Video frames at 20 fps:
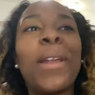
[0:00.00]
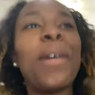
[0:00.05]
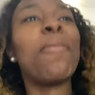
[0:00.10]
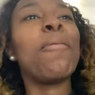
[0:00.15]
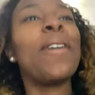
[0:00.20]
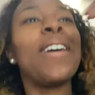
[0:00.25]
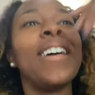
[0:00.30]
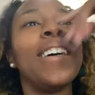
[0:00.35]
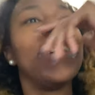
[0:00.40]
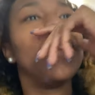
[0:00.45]
it
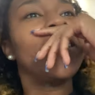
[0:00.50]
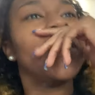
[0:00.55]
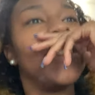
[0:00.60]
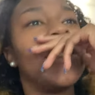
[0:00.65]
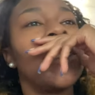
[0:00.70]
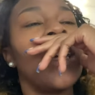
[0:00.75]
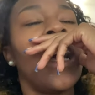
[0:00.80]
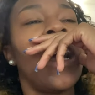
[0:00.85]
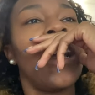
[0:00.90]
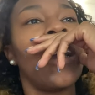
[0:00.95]

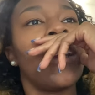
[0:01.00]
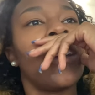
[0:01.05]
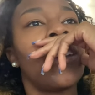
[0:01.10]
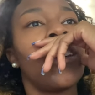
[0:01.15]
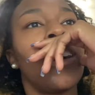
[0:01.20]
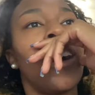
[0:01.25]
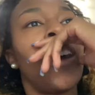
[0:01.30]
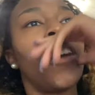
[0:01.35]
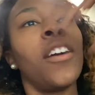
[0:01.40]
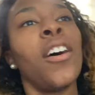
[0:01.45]
was. Like,
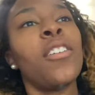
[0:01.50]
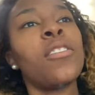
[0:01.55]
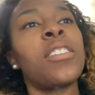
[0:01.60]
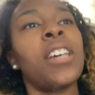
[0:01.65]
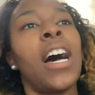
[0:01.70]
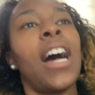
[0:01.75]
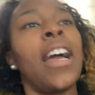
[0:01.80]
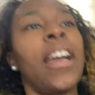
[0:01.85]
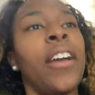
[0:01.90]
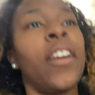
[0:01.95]
are y'all
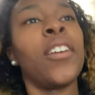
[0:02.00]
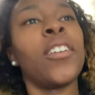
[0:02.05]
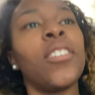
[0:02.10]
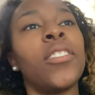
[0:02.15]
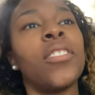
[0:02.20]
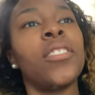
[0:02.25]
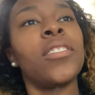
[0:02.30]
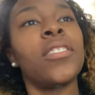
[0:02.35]
tired?